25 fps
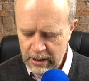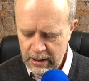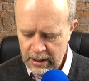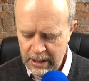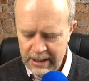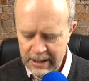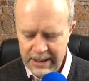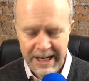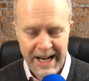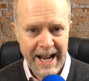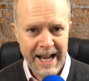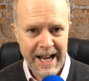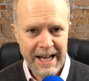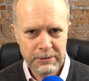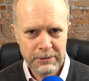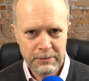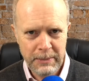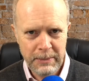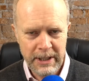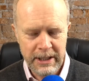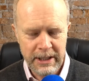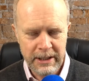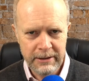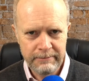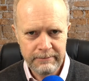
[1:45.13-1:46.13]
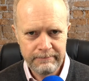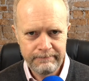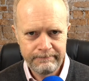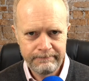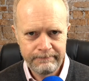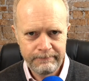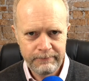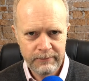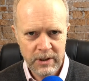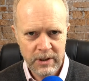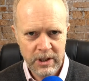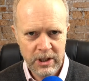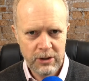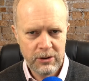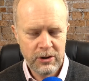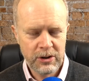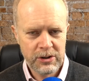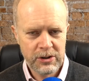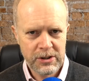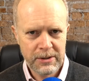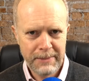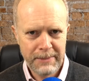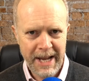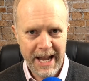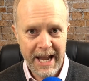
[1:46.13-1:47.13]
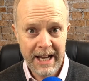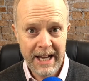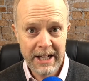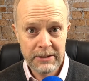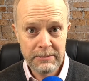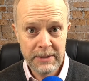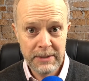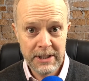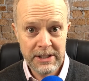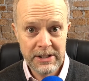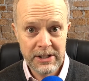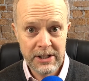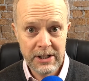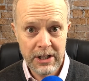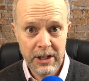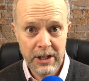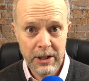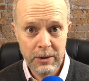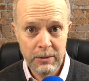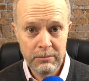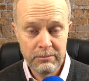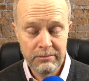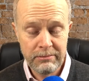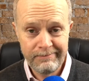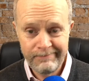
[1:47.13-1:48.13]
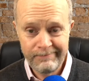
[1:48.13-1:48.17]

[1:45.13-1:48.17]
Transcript: and admin. You've got some admin to do.